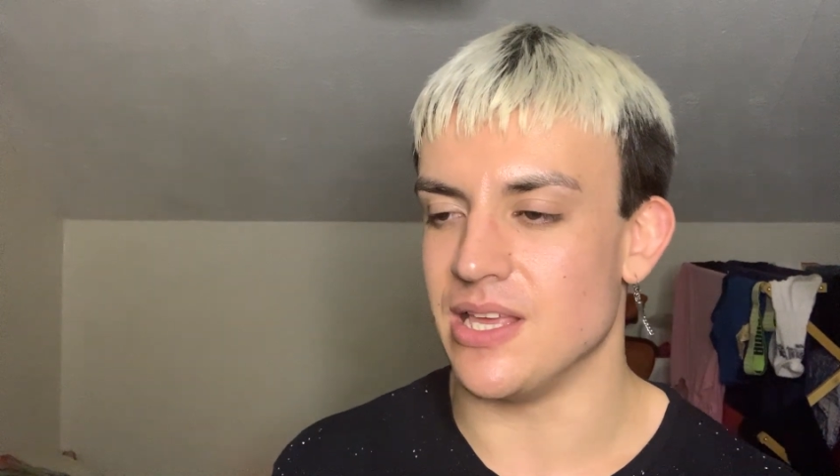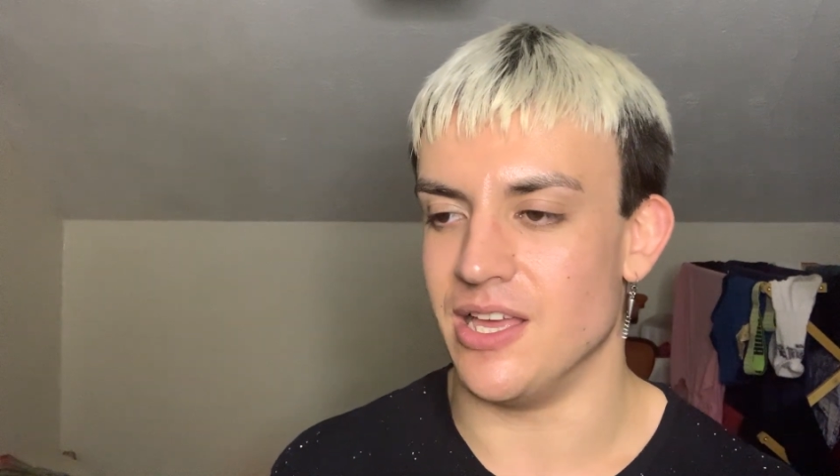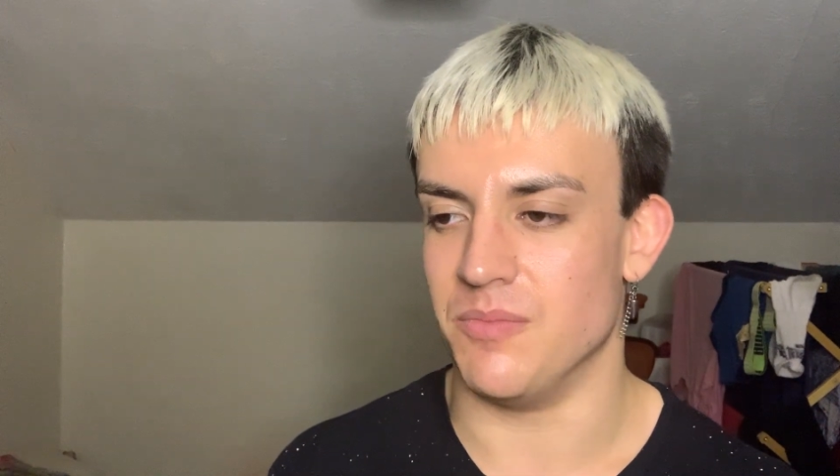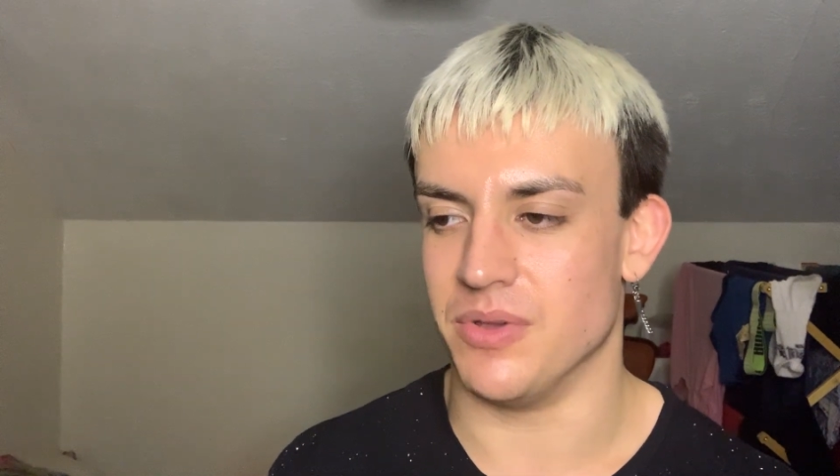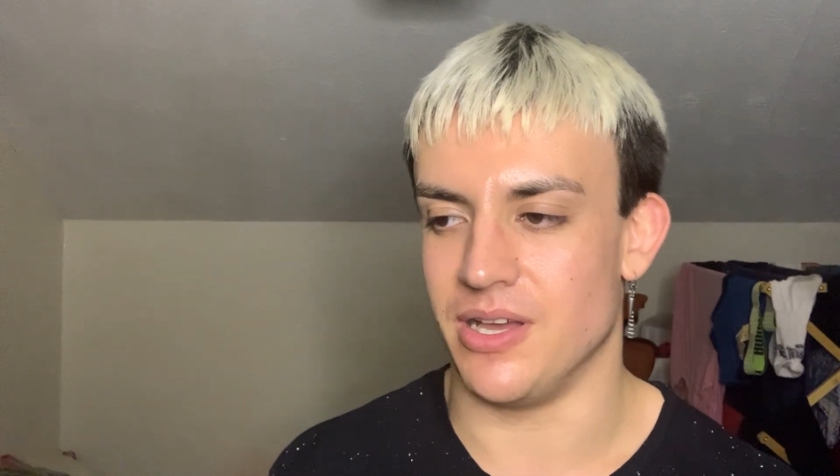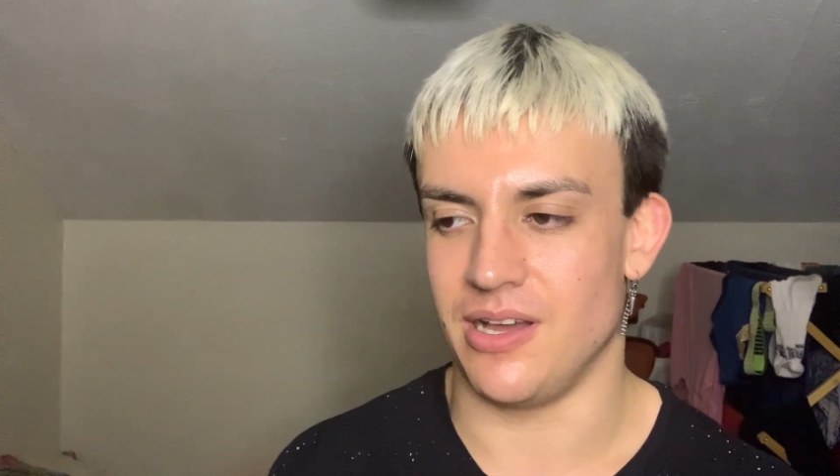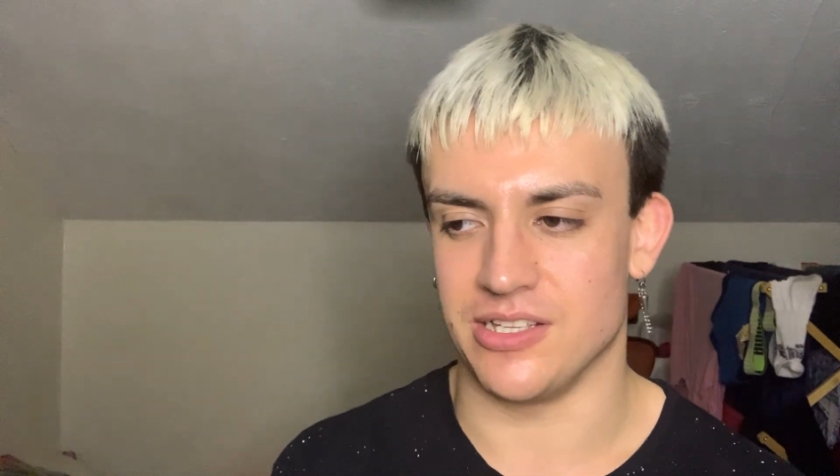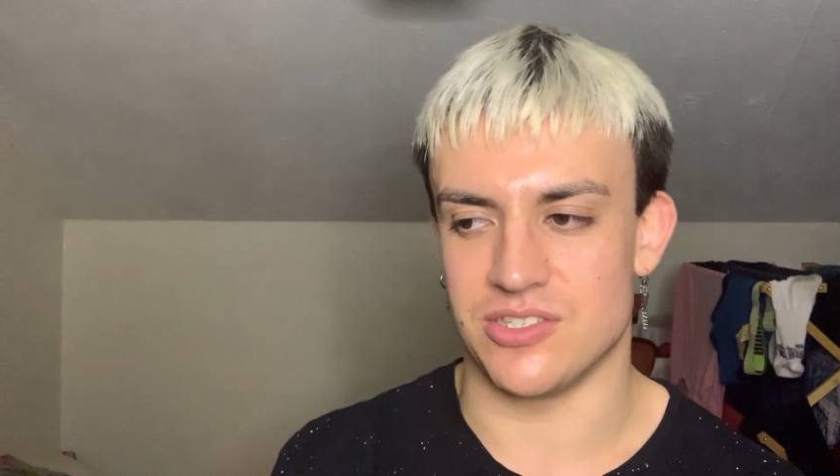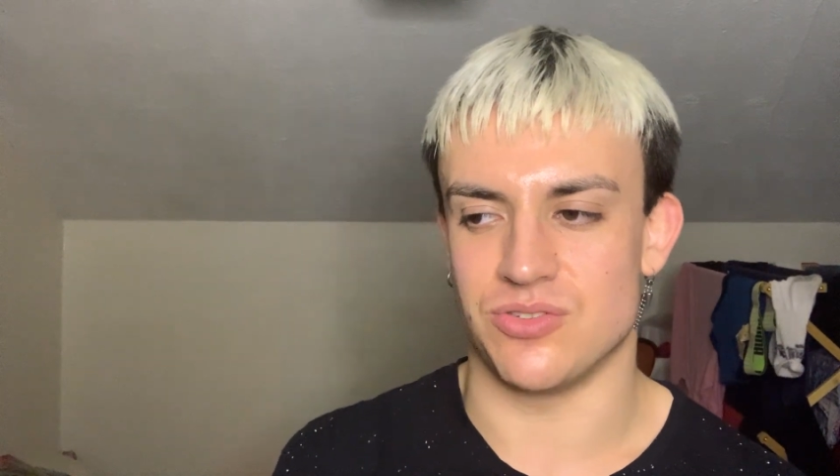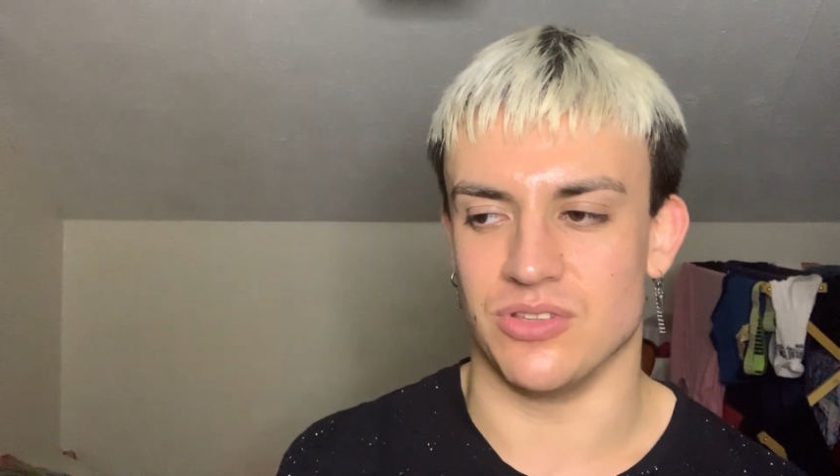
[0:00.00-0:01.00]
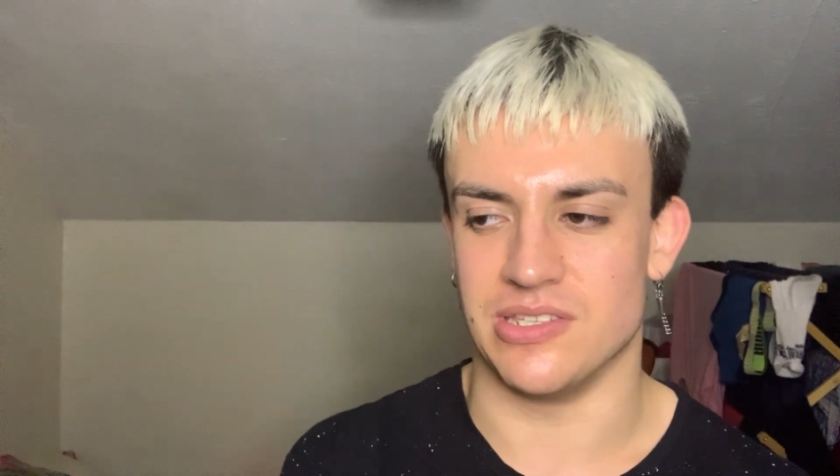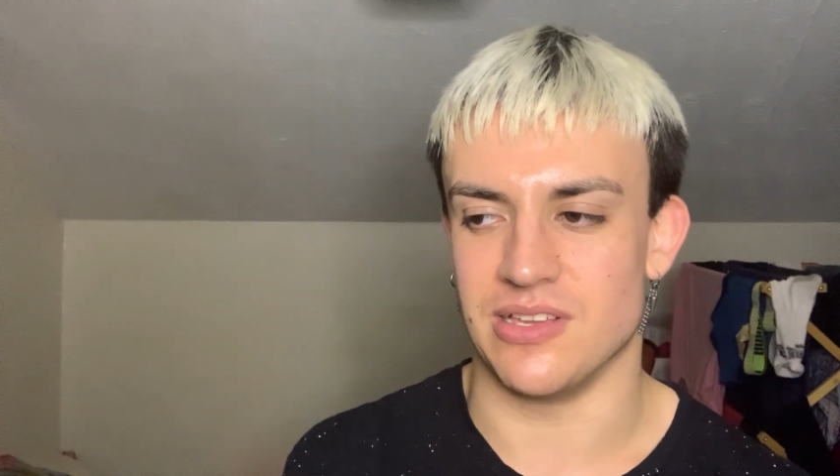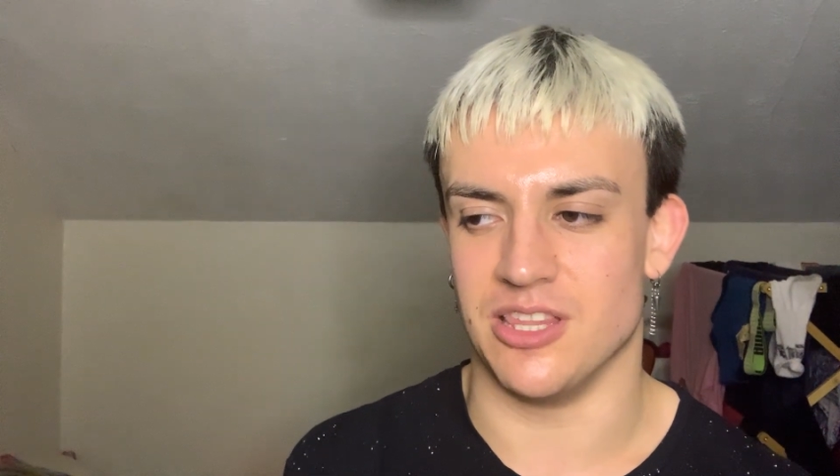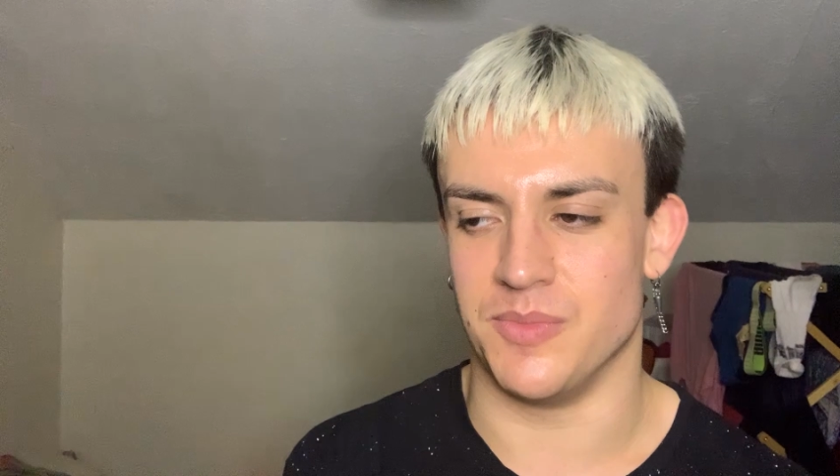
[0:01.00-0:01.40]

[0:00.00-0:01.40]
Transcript: um, but I just saw on the sign of the